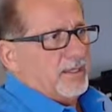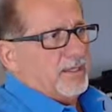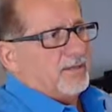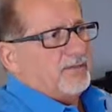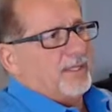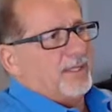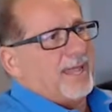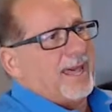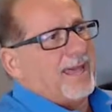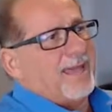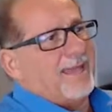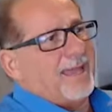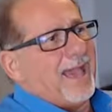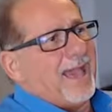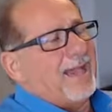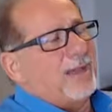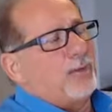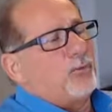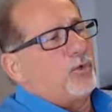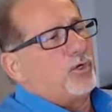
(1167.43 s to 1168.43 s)
Then
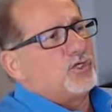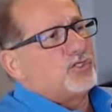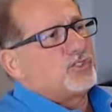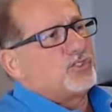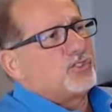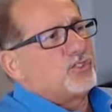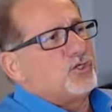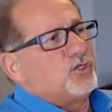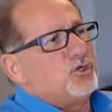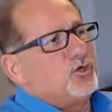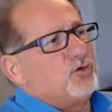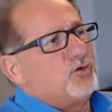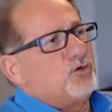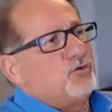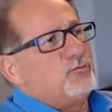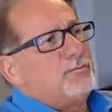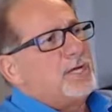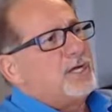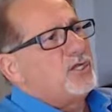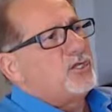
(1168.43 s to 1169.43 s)
I would
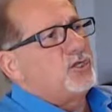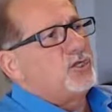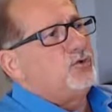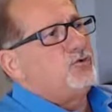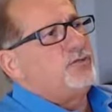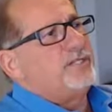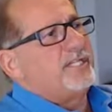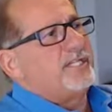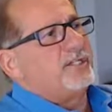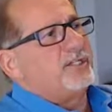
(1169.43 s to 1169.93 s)
assume you did